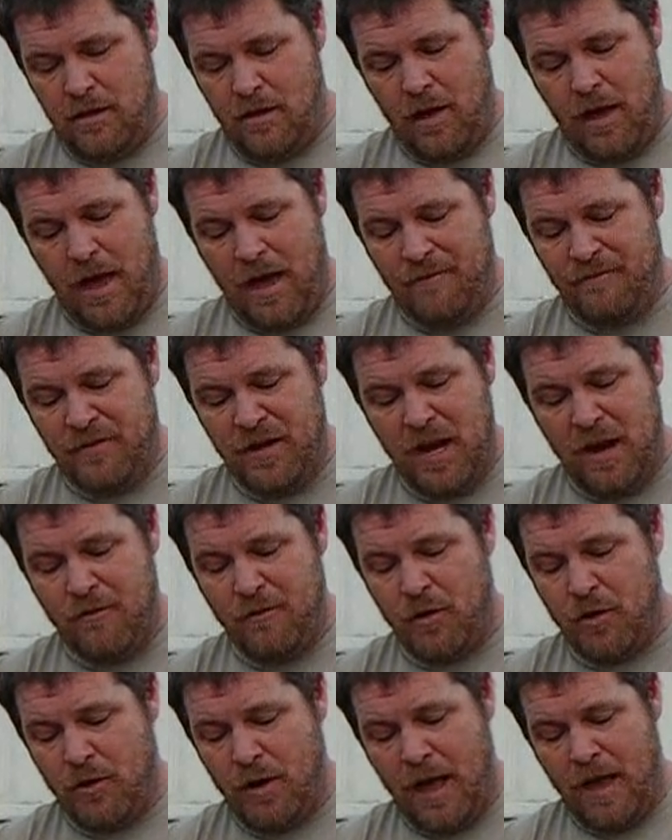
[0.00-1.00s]
you know,
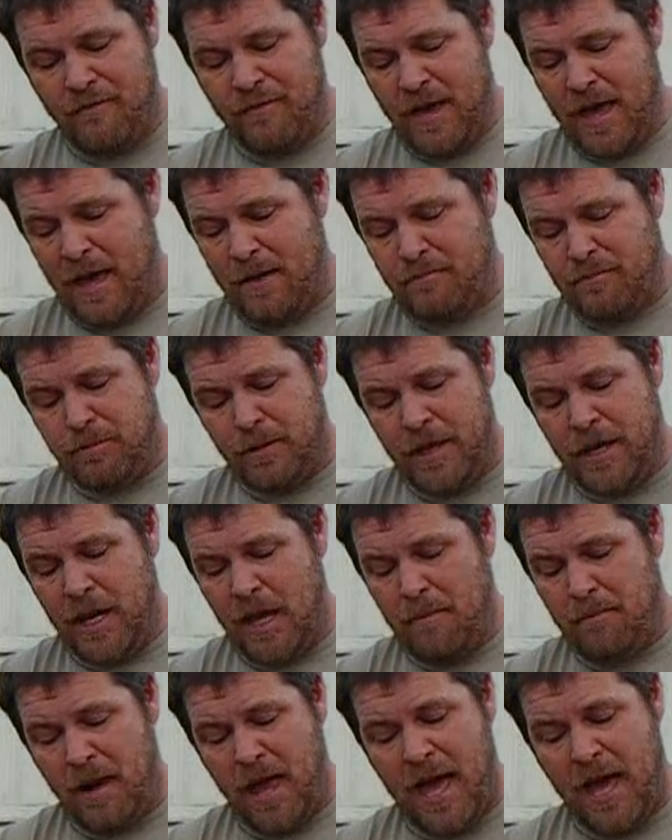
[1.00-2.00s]
I've got
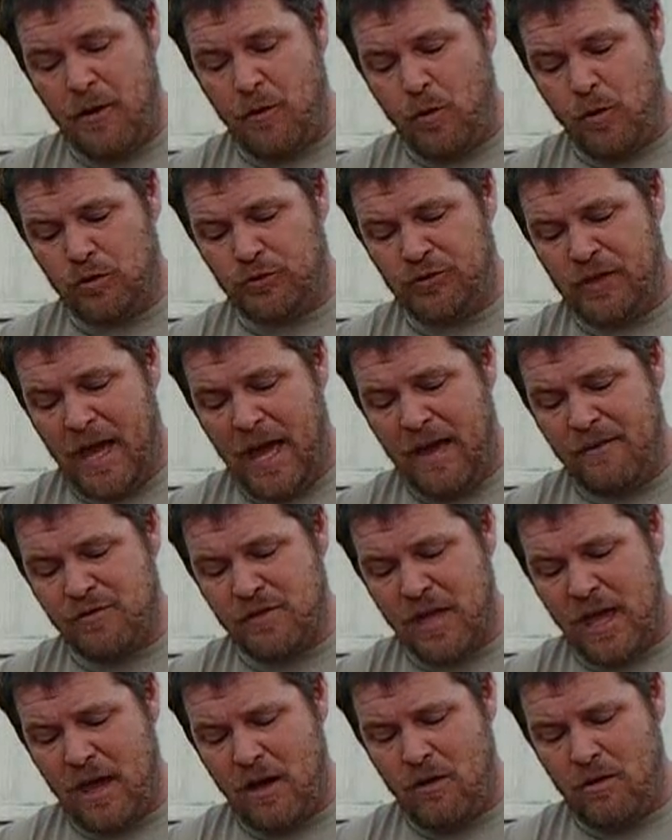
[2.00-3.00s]
plenty of Blind Horse
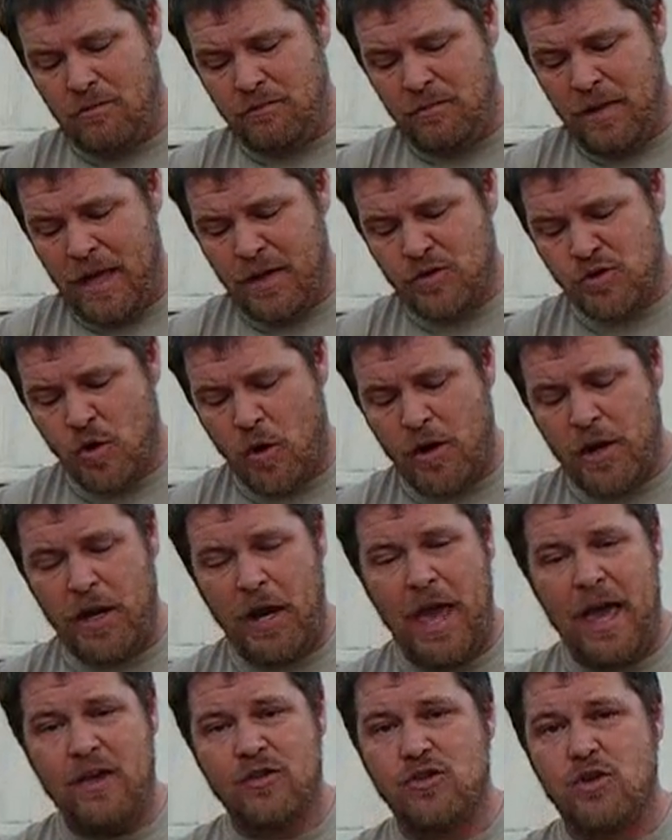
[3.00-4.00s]
knives now. I
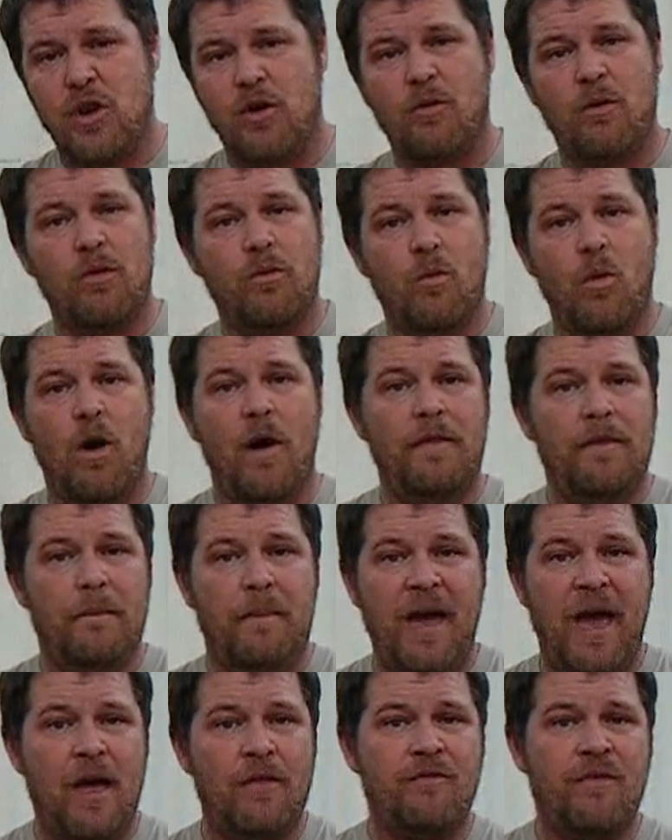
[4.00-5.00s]
started last year with
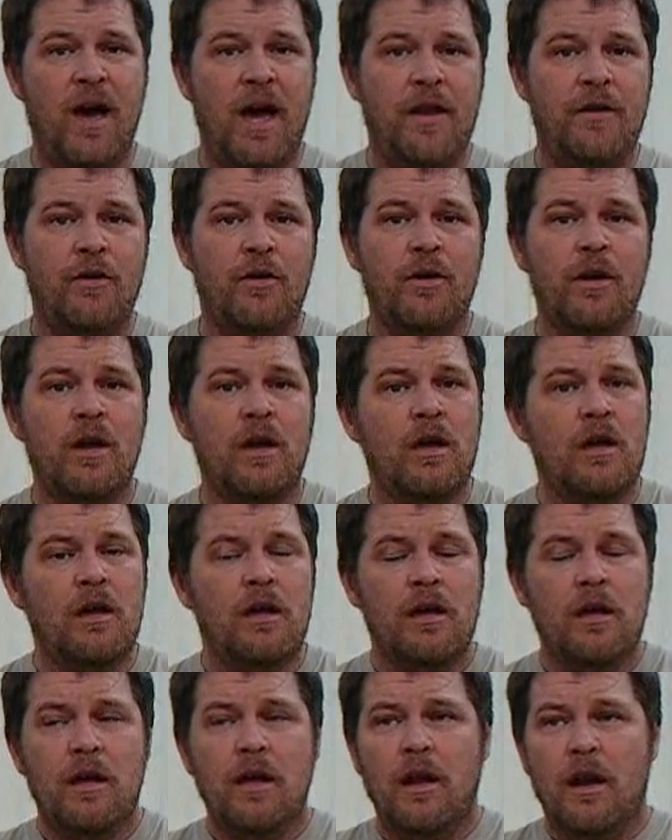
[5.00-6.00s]
one, the Pathfinder.
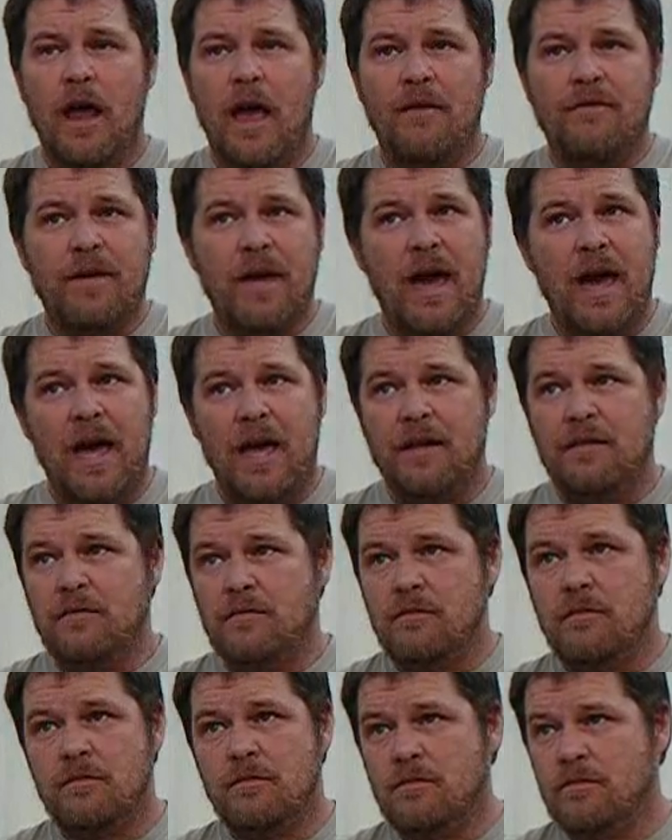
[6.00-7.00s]
I've
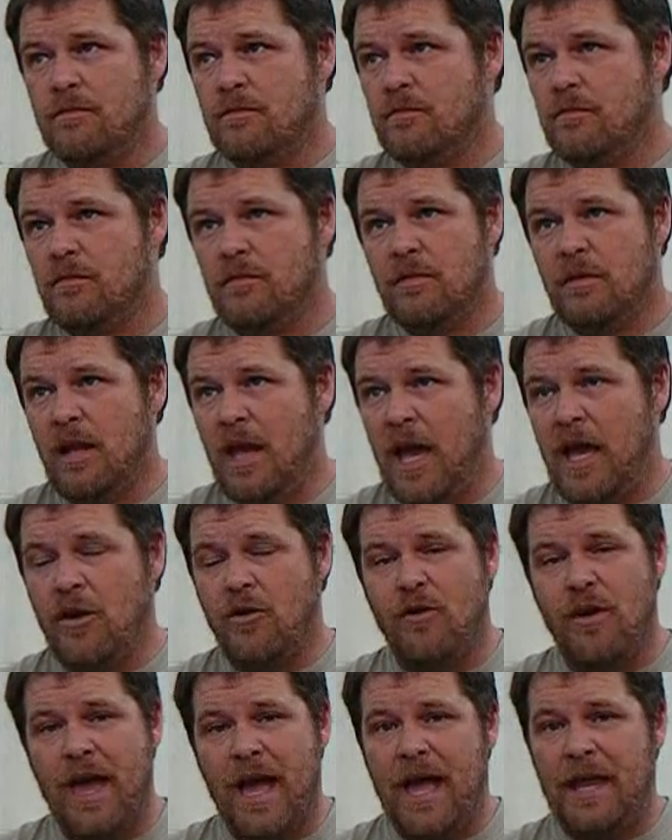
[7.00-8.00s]
got
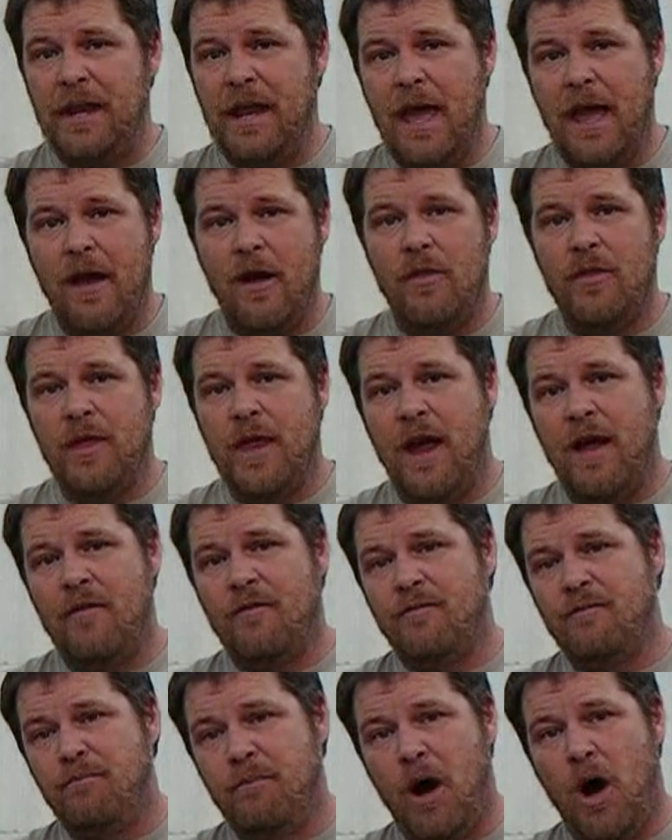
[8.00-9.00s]
8 or 9 now that
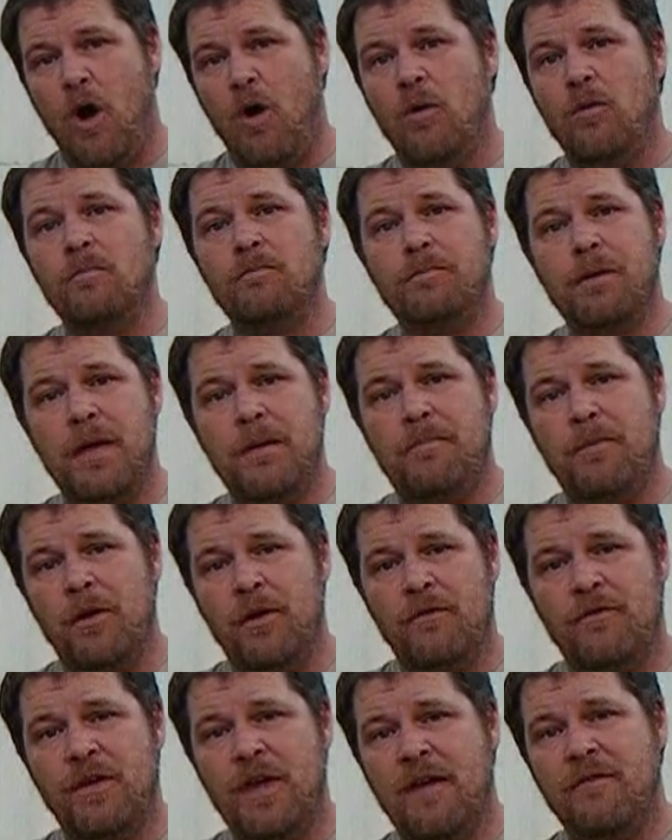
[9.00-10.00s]
I've bought.
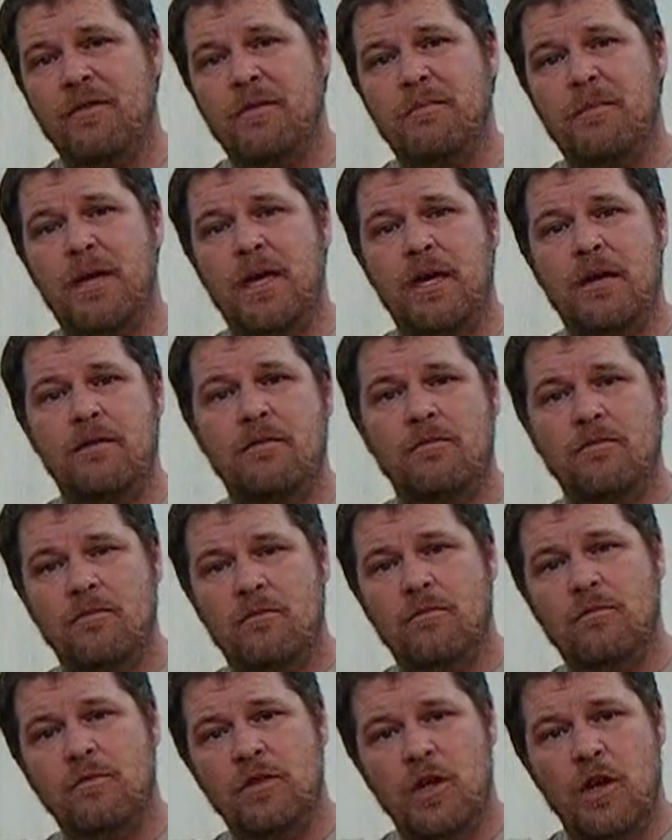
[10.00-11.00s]
People have given me,
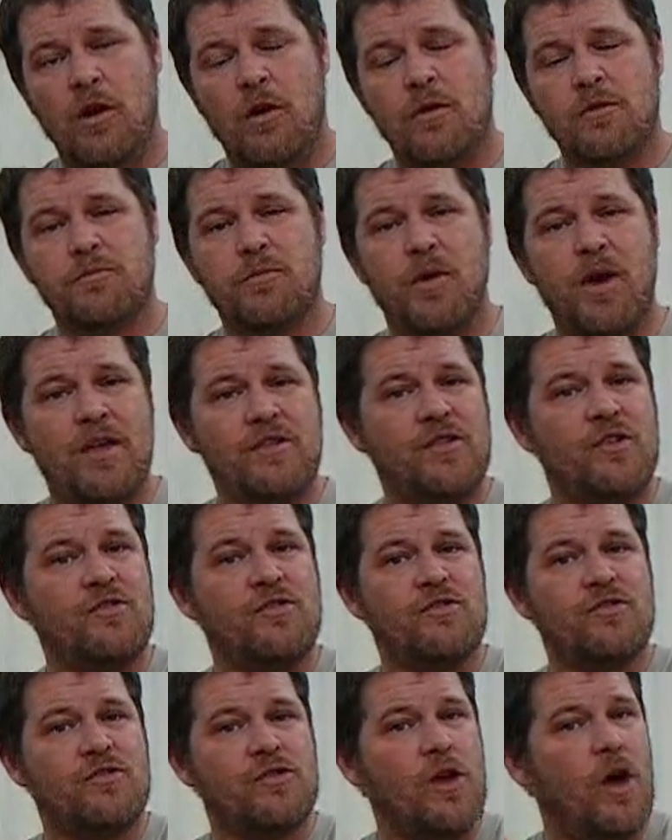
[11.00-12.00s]
you know, as
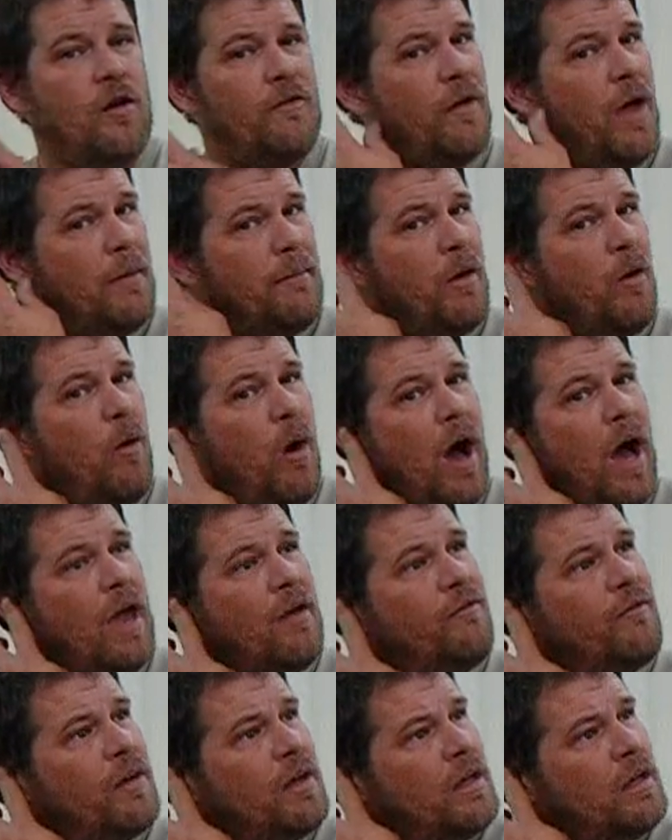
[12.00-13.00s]
presents and stuff, like my
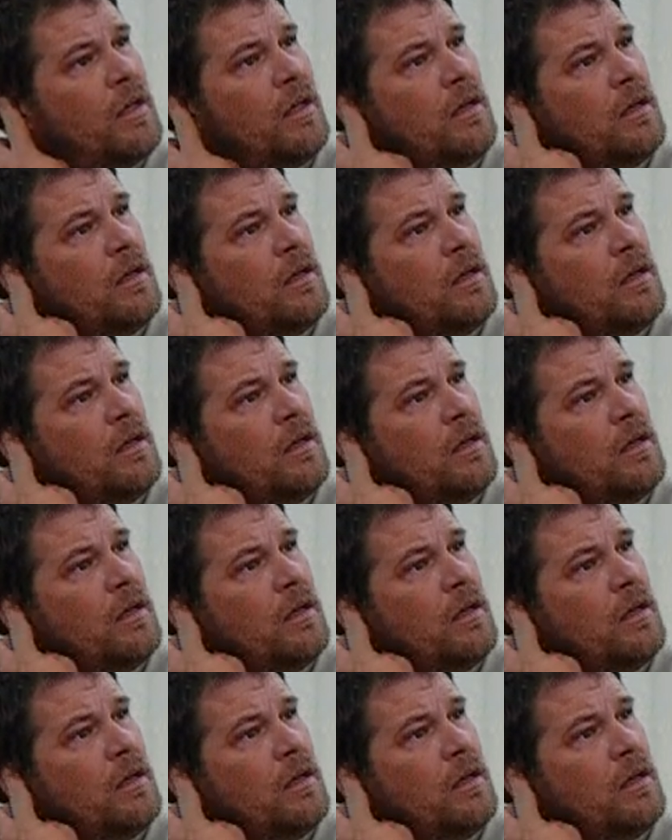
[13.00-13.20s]
wife.